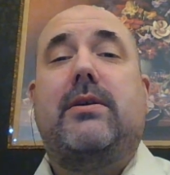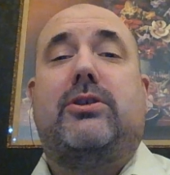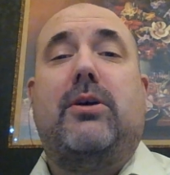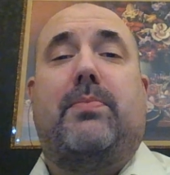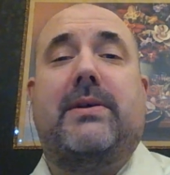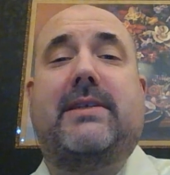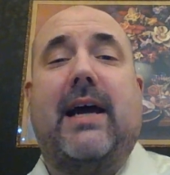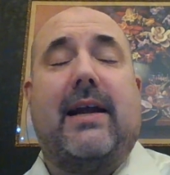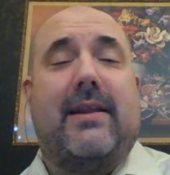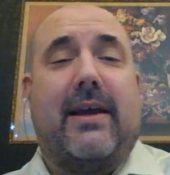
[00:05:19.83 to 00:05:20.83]

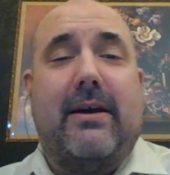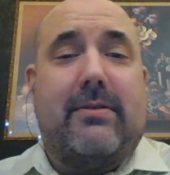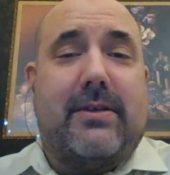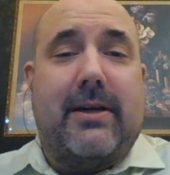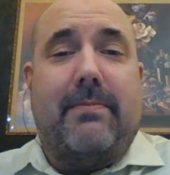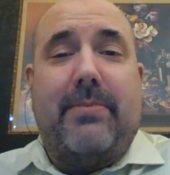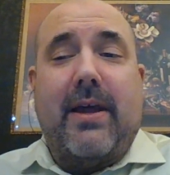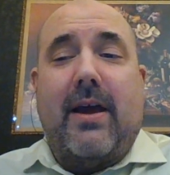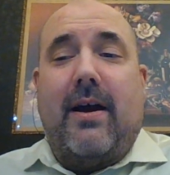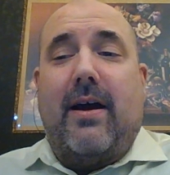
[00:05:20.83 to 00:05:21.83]
protect the guilty.
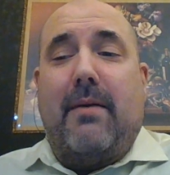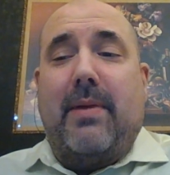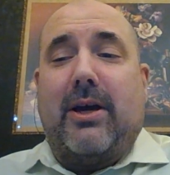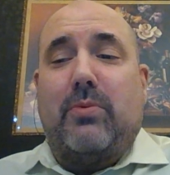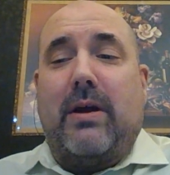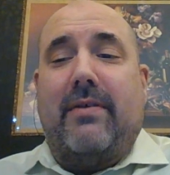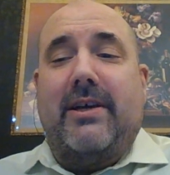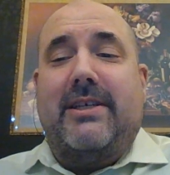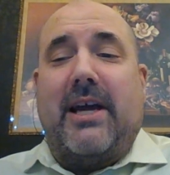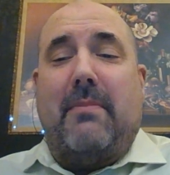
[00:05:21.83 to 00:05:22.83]
Because whatever they
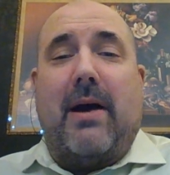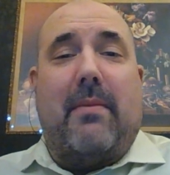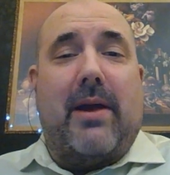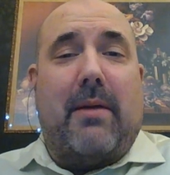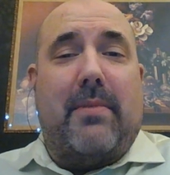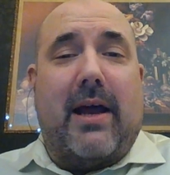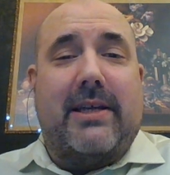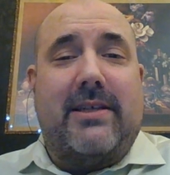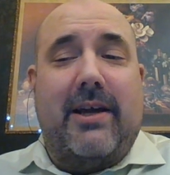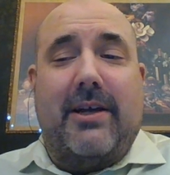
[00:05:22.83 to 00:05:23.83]
say about me, I'm not a
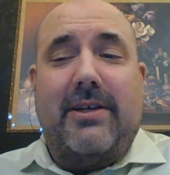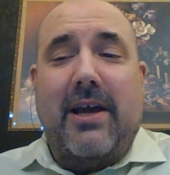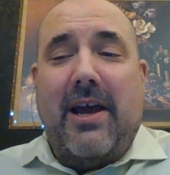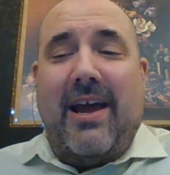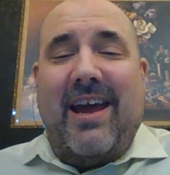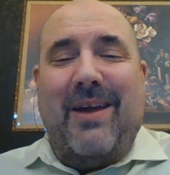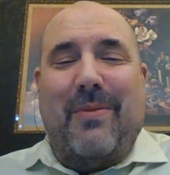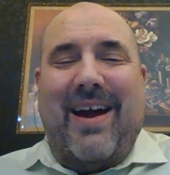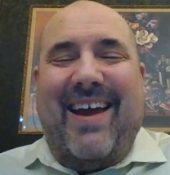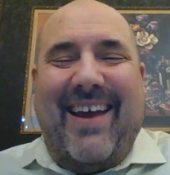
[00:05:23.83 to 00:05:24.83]
snitch.
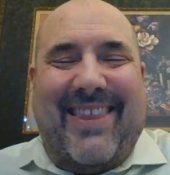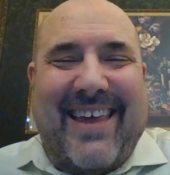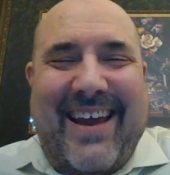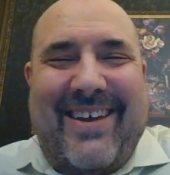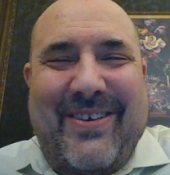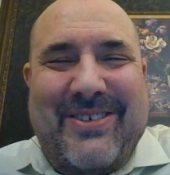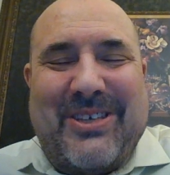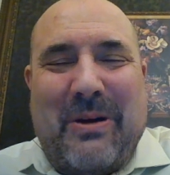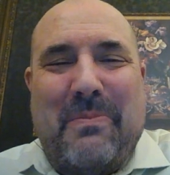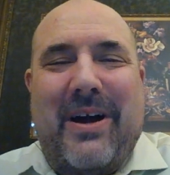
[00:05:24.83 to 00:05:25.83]
Anyway, thank you
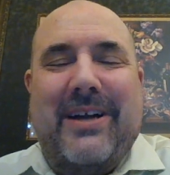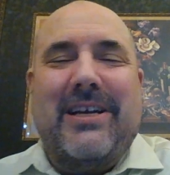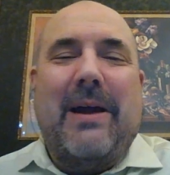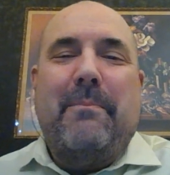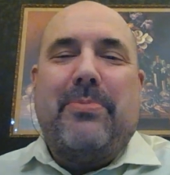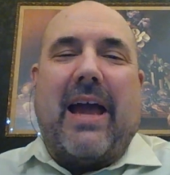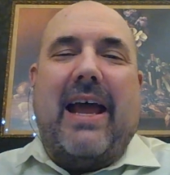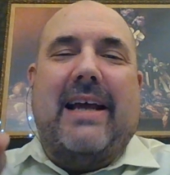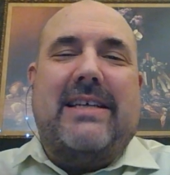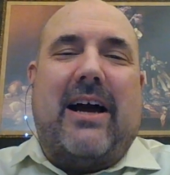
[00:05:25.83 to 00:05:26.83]
so much.
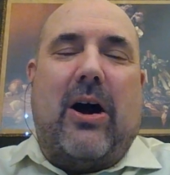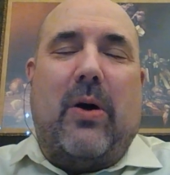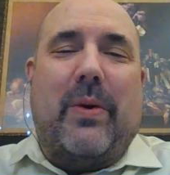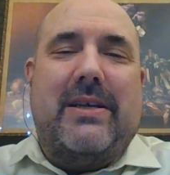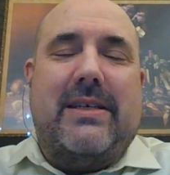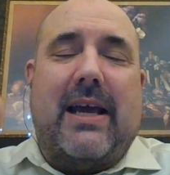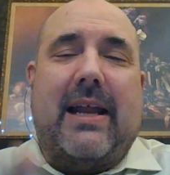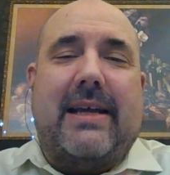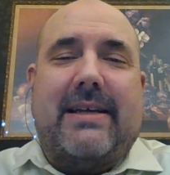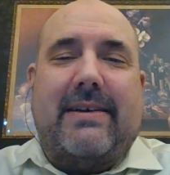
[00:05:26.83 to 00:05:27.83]
And as
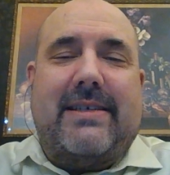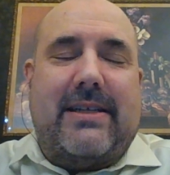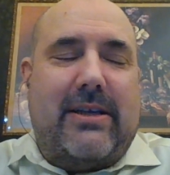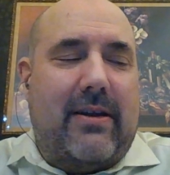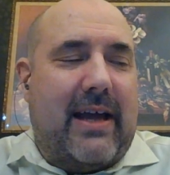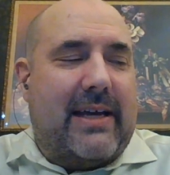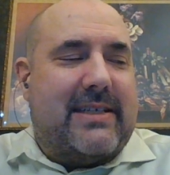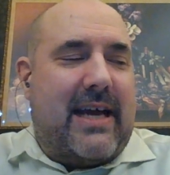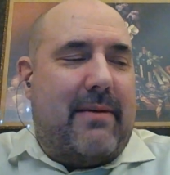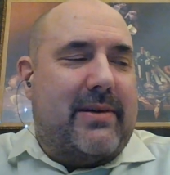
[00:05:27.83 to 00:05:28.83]
I said to you last
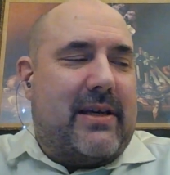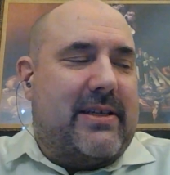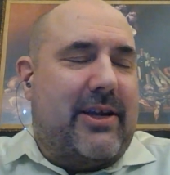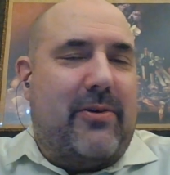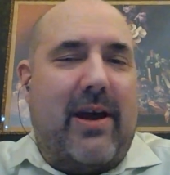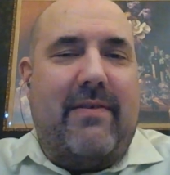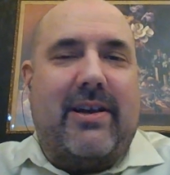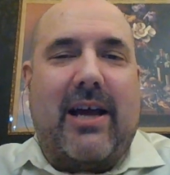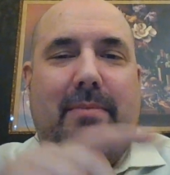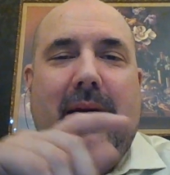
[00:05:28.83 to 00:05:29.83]
time, as I'll say to you every
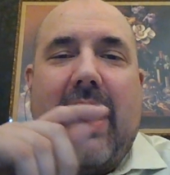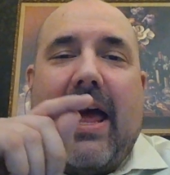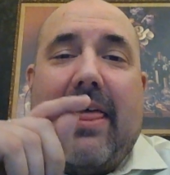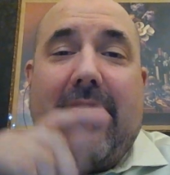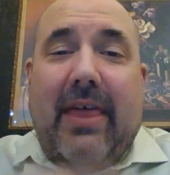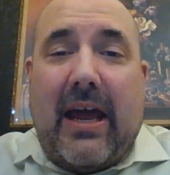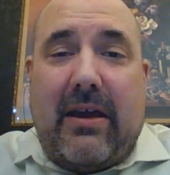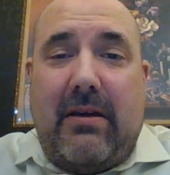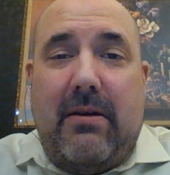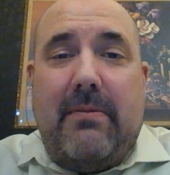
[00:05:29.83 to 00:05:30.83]
time,
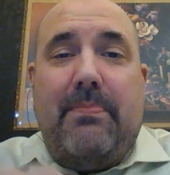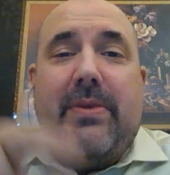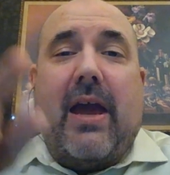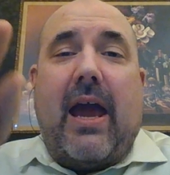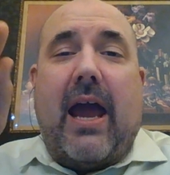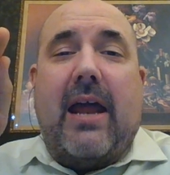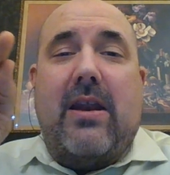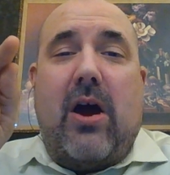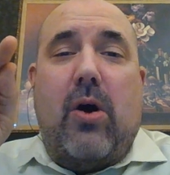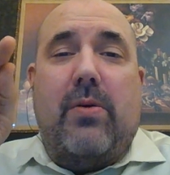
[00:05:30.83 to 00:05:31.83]
thank you, and
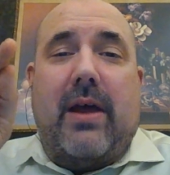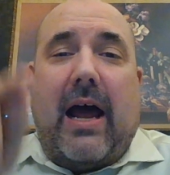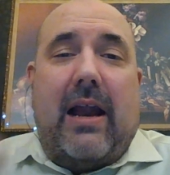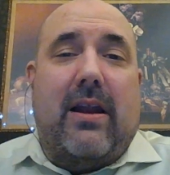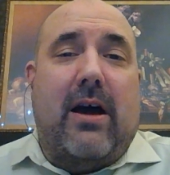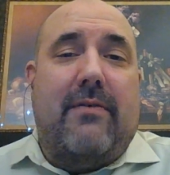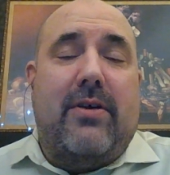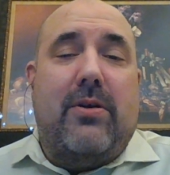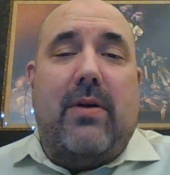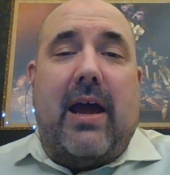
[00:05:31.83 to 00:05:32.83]
know that I love
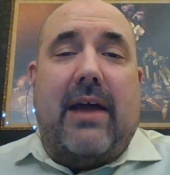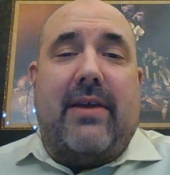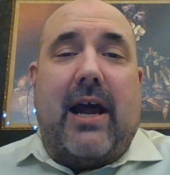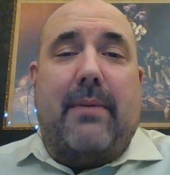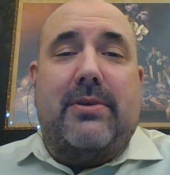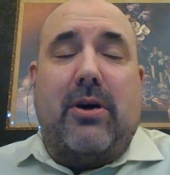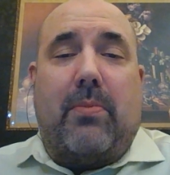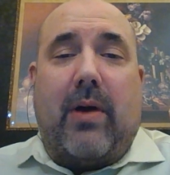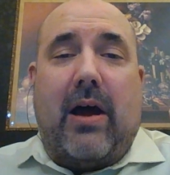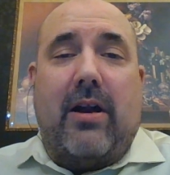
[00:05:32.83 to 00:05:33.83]
you and that I'm so
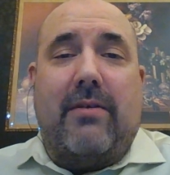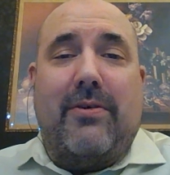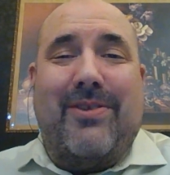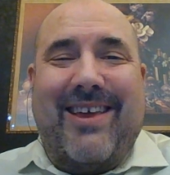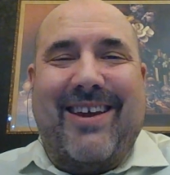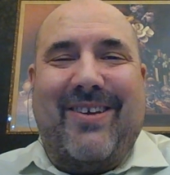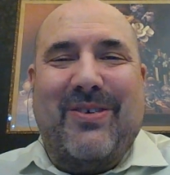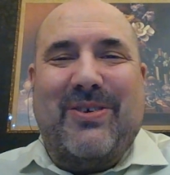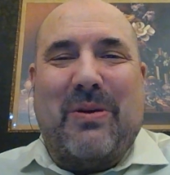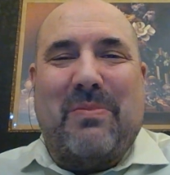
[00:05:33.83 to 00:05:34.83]
proud of you. Thank
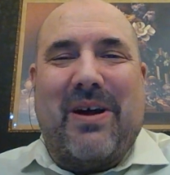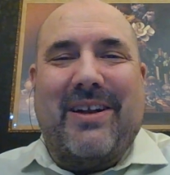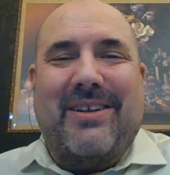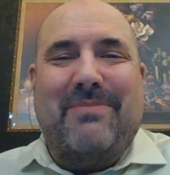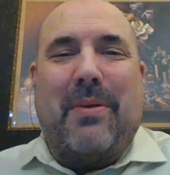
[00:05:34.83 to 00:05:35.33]
you so much.